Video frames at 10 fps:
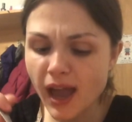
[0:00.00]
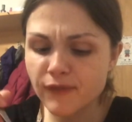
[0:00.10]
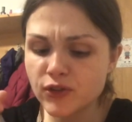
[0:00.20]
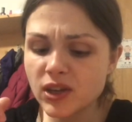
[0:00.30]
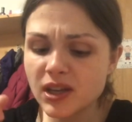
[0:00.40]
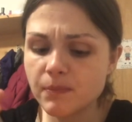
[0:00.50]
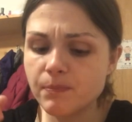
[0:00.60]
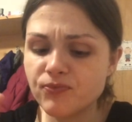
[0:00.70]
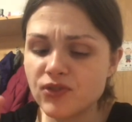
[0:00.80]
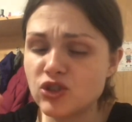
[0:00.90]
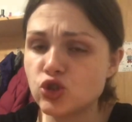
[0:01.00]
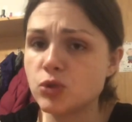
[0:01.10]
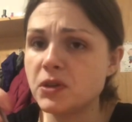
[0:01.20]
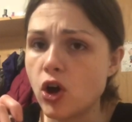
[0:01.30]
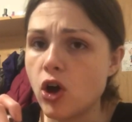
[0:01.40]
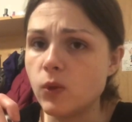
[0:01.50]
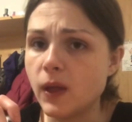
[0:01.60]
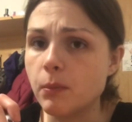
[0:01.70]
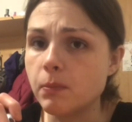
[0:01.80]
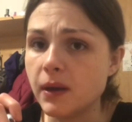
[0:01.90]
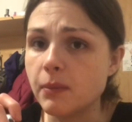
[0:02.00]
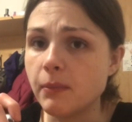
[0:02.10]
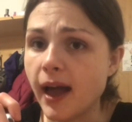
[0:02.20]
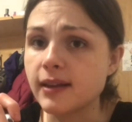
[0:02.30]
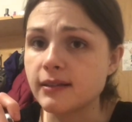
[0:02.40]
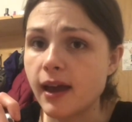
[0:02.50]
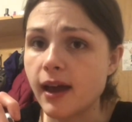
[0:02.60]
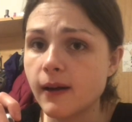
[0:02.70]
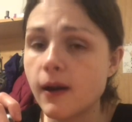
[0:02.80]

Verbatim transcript: I feel like this should be called like Big Mac attack.